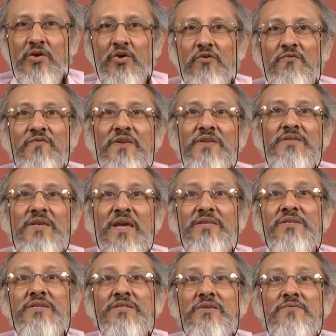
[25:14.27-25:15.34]
of its
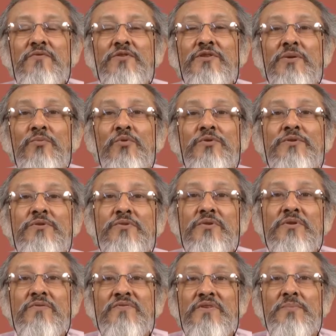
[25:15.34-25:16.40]
adjective or
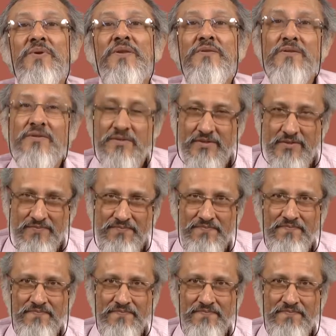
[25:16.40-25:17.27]
demonstrative dependent.